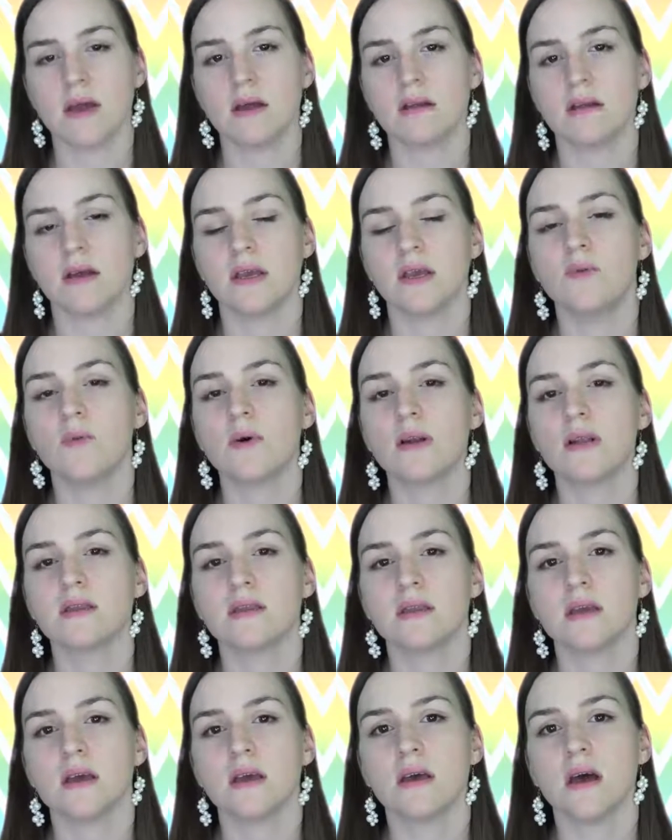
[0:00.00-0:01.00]
Now you want to
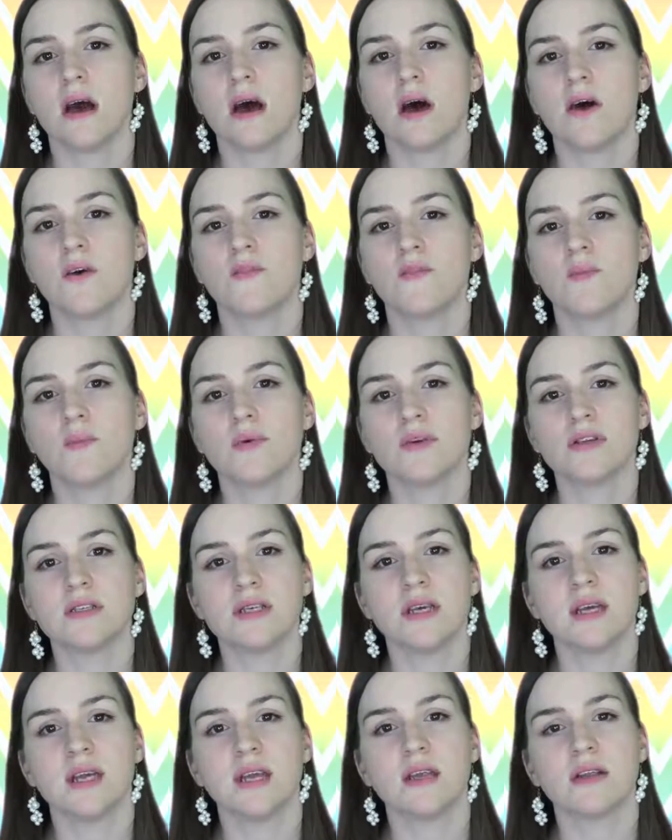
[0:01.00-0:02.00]
think of
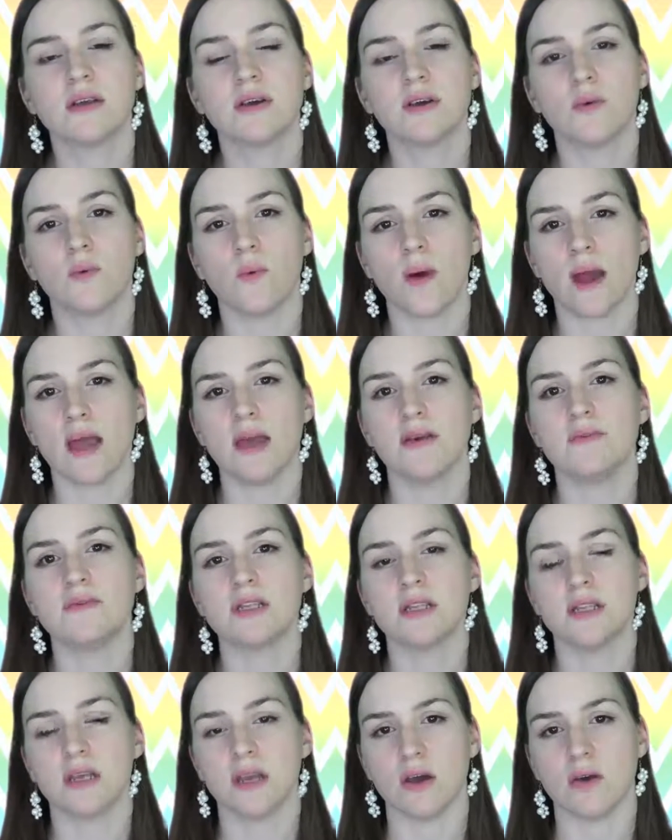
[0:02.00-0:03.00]
particular waves
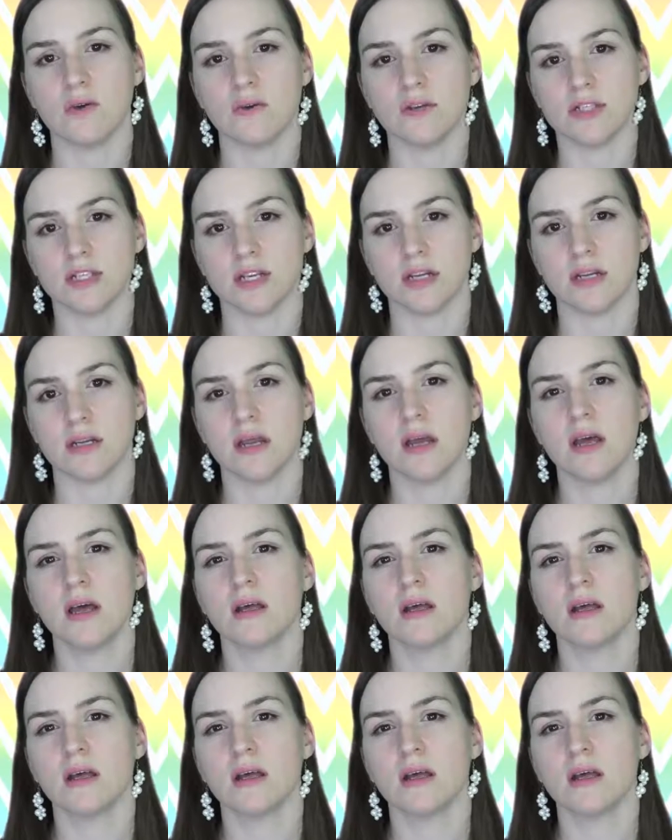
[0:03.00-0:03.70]
in the ocean,